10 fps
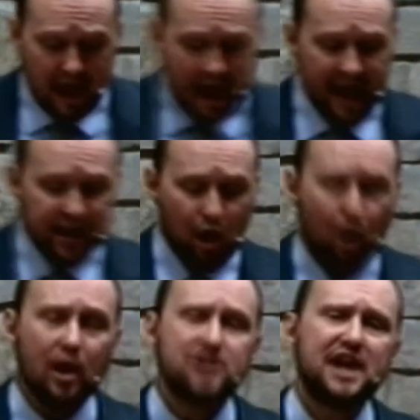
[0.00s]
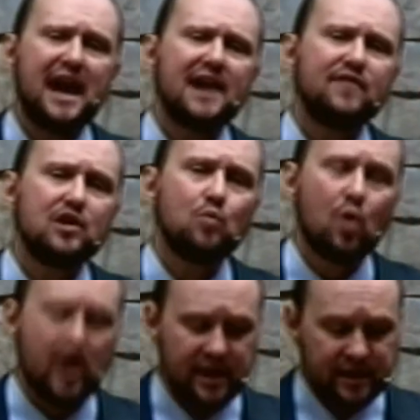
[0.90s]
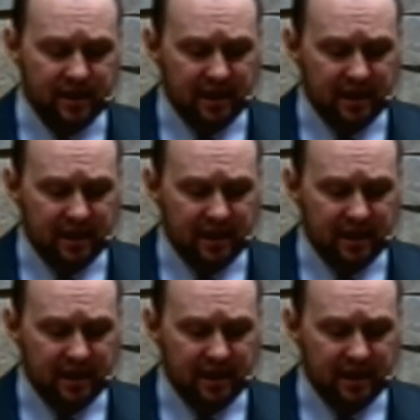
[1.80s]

I encourage everyone